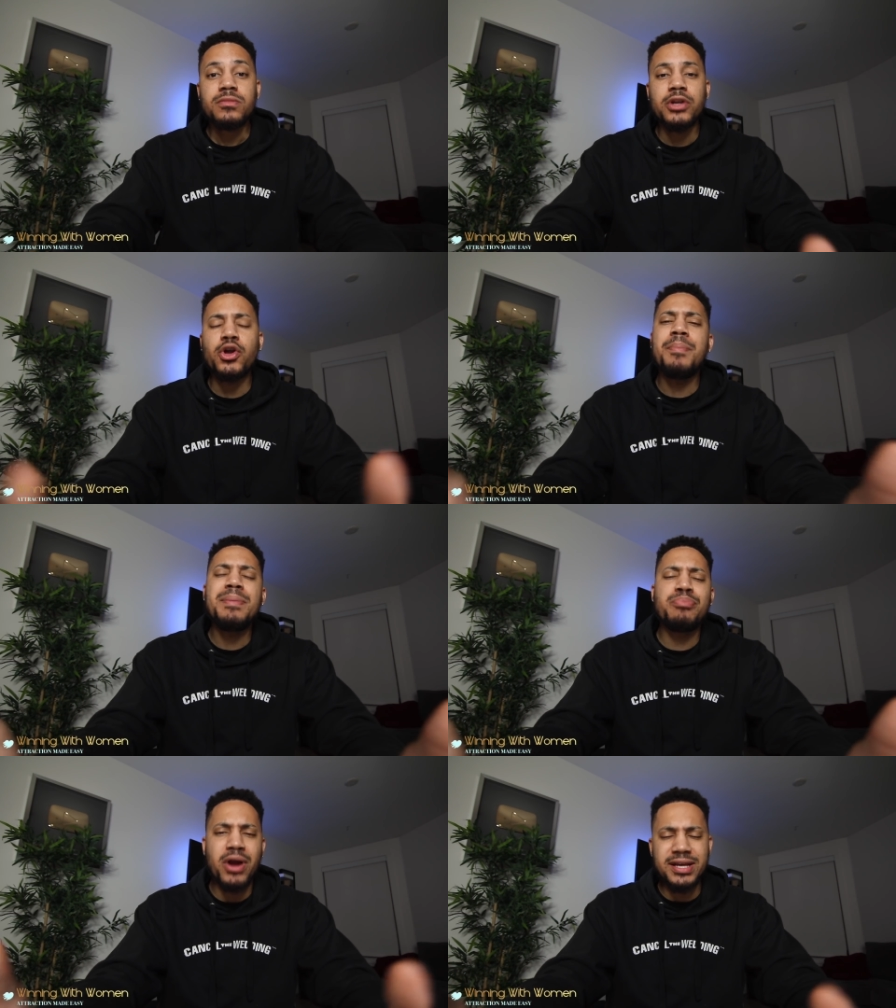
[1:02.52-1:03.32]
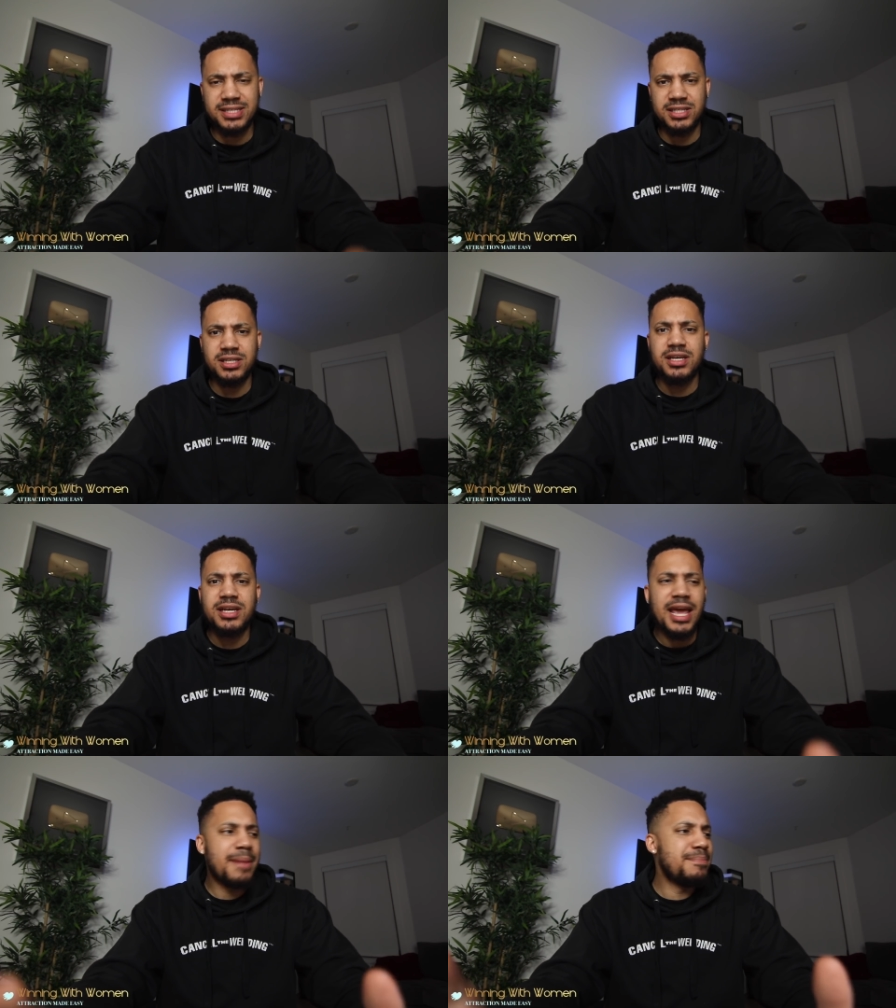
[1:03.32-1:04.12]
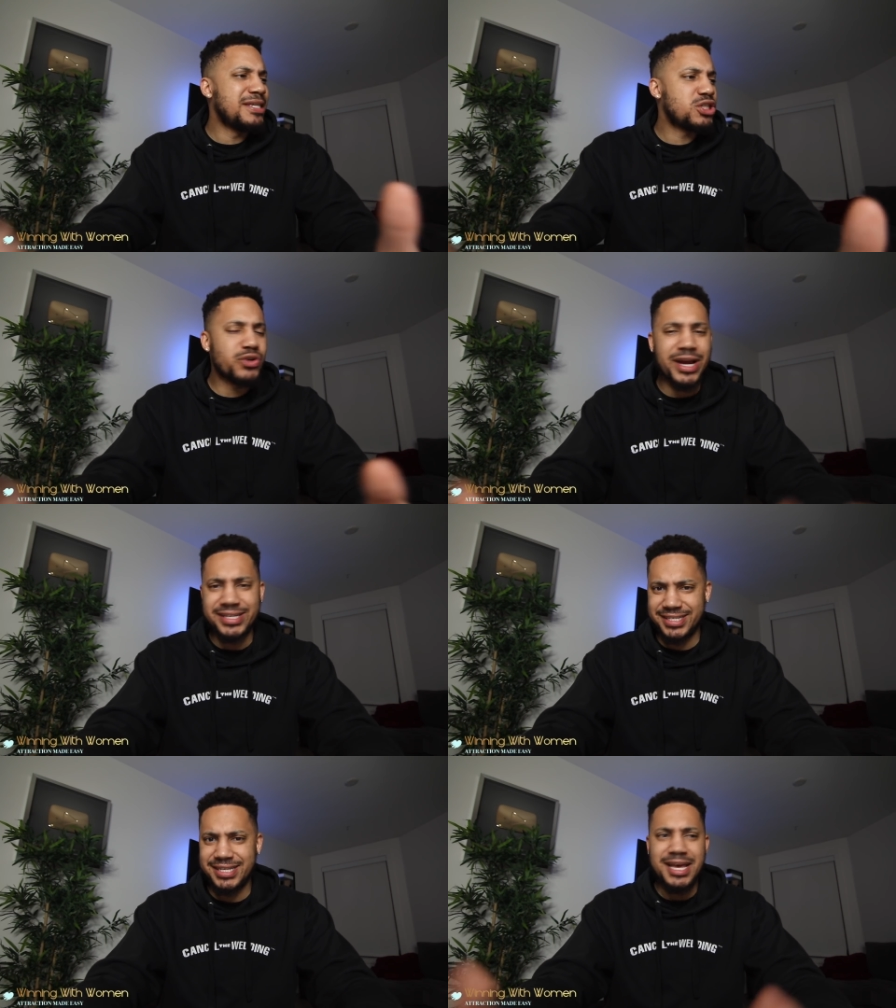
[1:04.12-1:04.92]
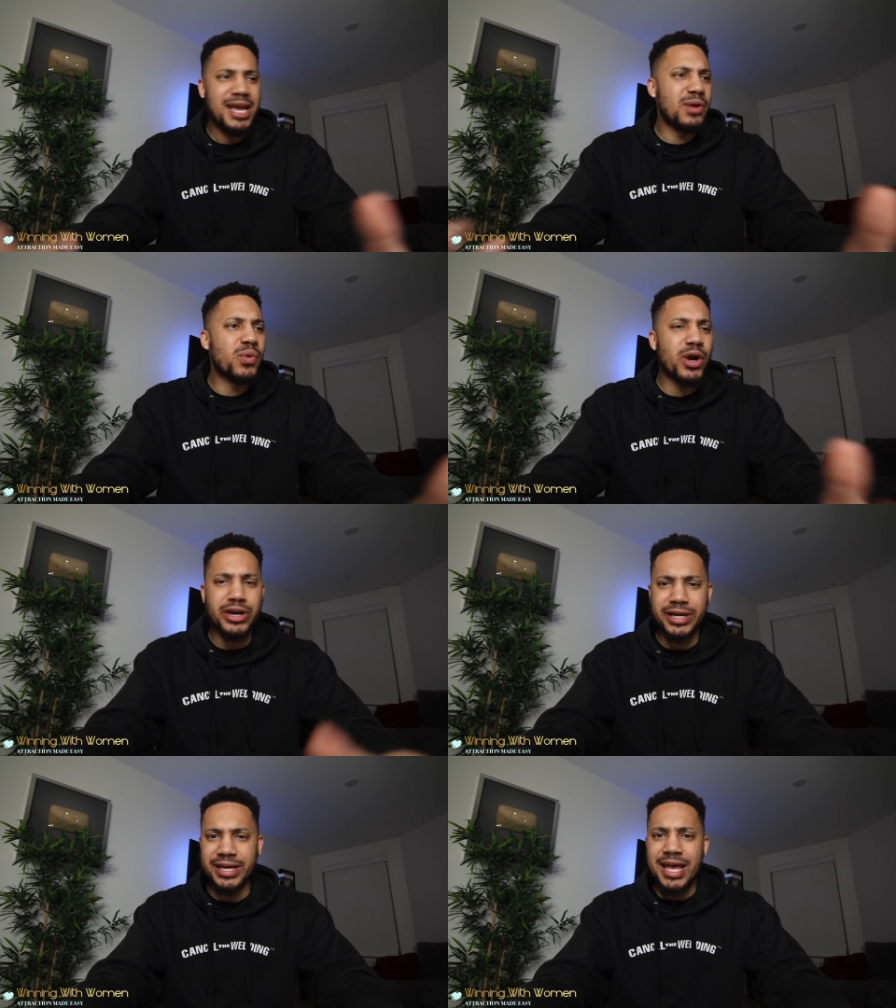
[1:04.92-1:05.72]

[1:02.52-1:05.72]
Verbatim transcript: don't be pressed and be stressed and worrying